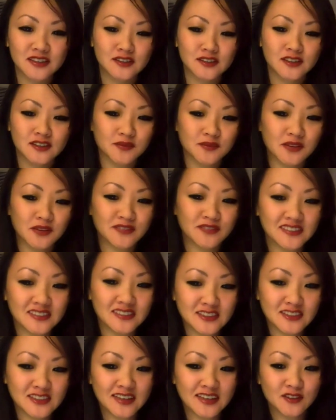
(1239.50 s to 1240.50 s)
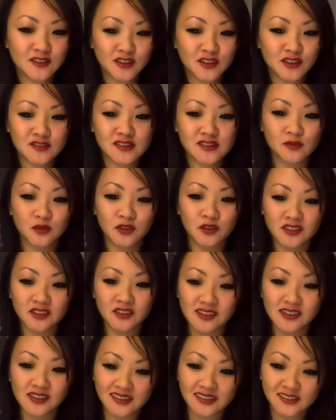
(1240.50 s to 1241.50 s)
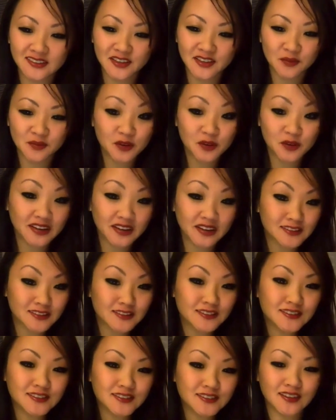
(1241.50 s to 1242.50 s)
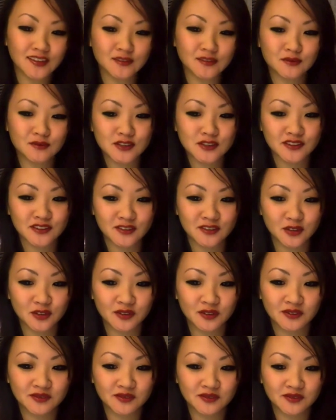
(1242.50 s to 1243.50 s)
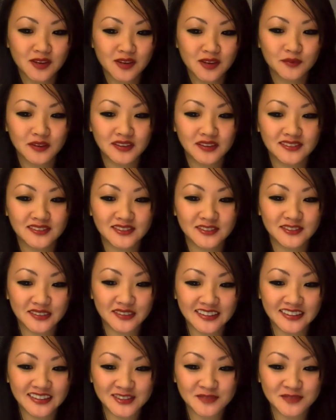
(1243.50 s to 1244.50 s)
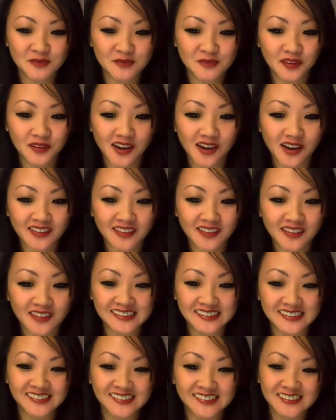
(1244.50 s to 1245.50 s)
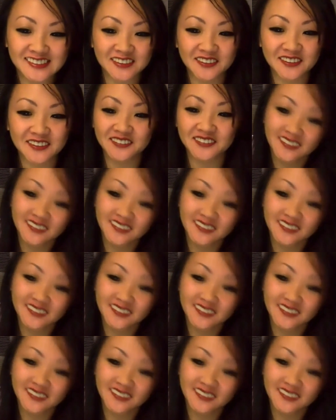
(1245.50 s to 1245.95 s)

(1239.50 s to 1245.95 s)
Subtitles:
going to be fun to chat with you some more as the year progresses. I'm sure we'll be doing these more often. So,